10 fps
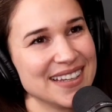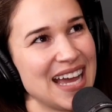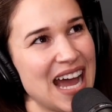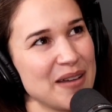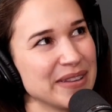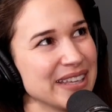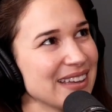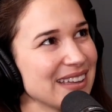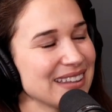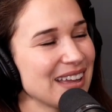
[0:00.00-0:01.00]
like,
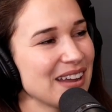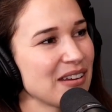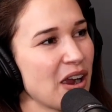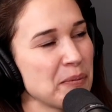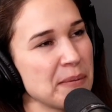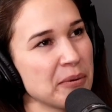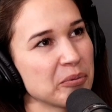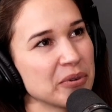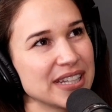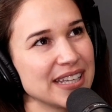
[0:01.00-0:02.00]
are people
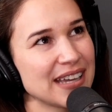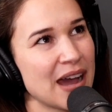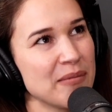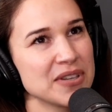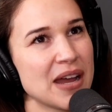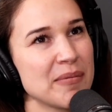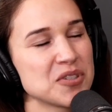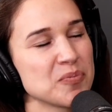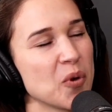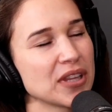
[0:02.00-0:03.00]
really, how
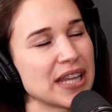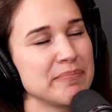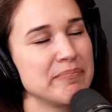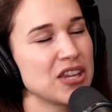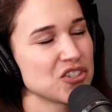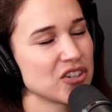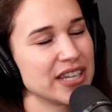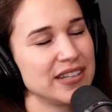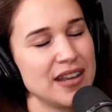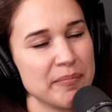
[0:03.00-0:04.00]
much more measuring
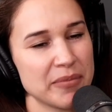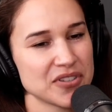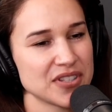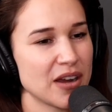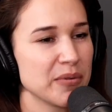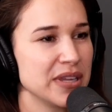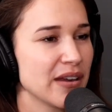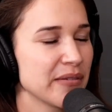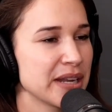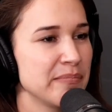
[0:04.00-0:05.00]
in numbers, and are we
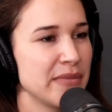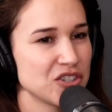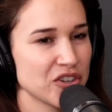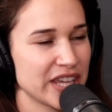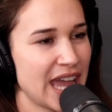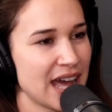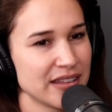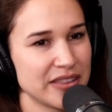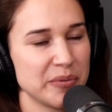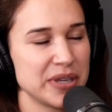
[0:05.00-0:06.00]
going to measure the
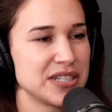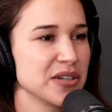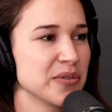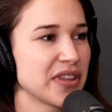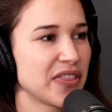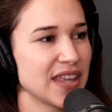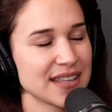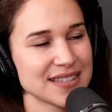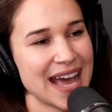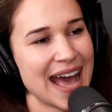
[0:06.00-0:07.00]
gallon that we do and the
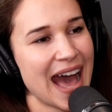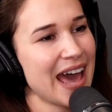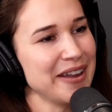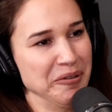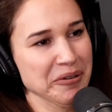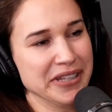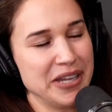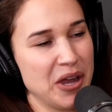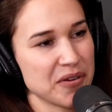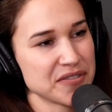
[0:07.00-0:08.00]
things? I don't really
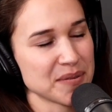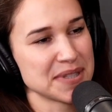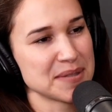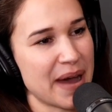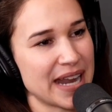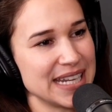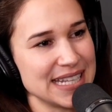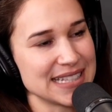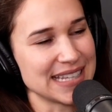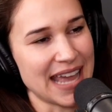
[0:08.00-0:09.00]
know if someone's body
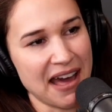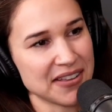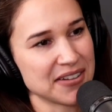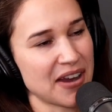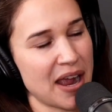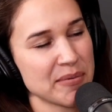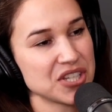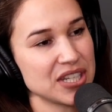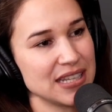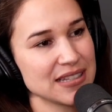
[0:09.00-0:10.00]
needs a gallon or how much
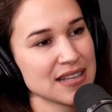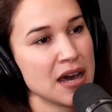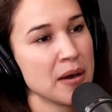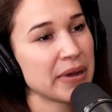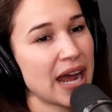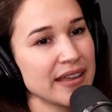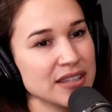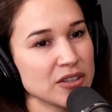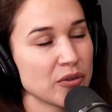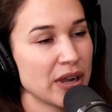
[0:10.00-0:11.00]
it needs, but I
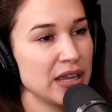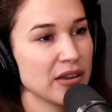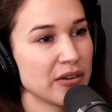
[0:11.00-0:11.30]
think a great